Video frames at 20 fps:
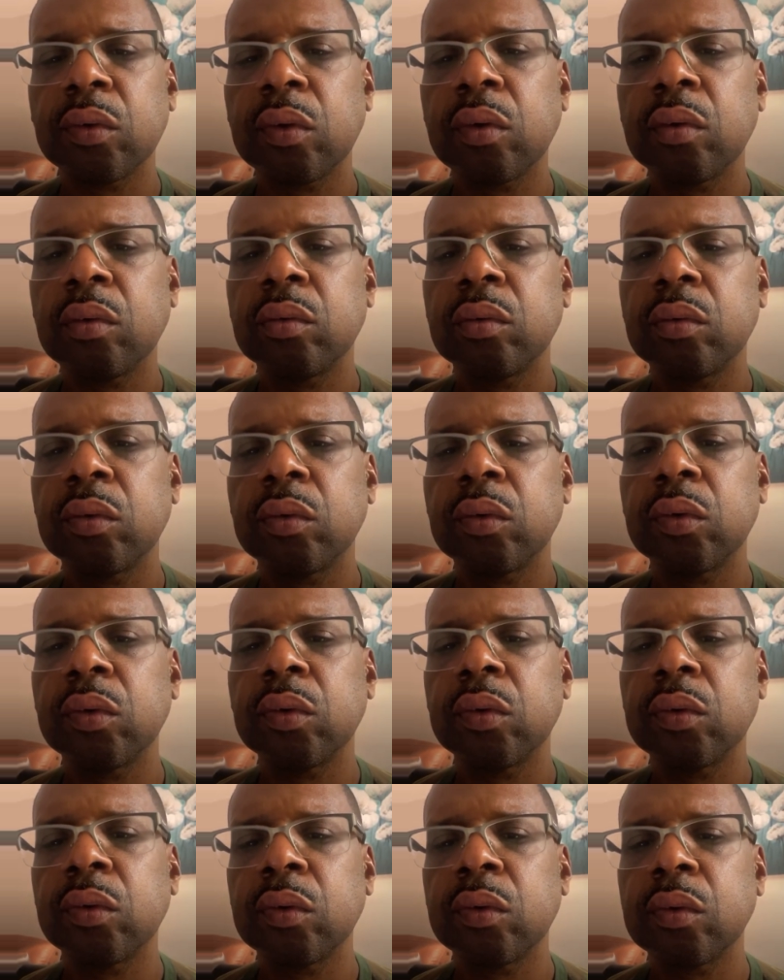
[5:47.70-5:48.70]

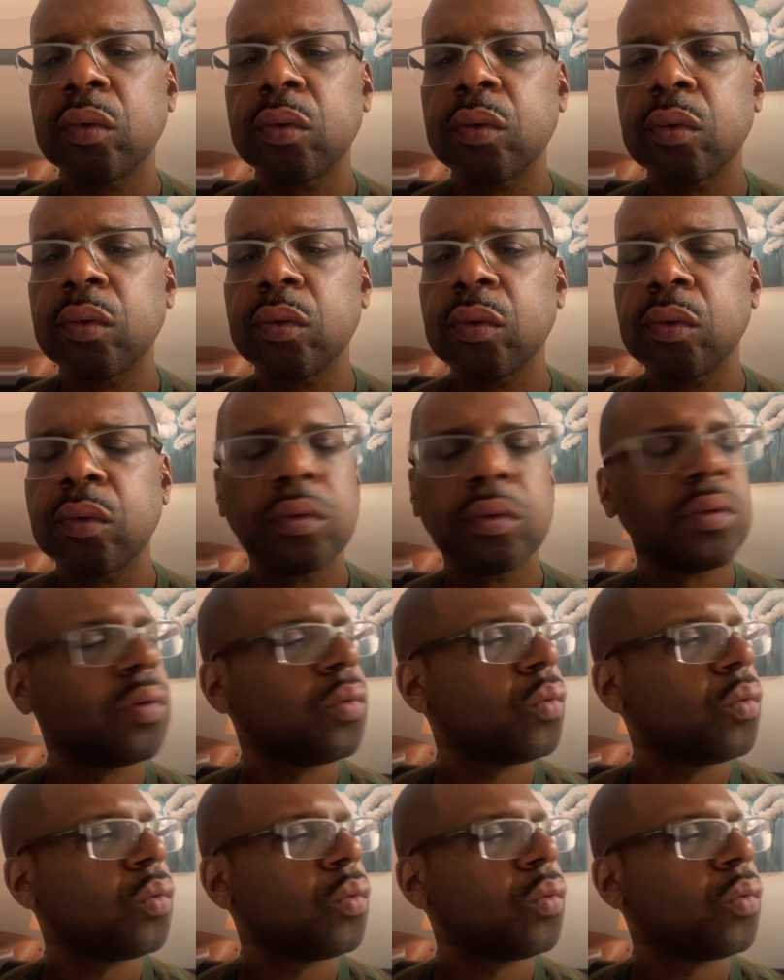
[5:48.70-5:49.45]
No one is speaking in this clip.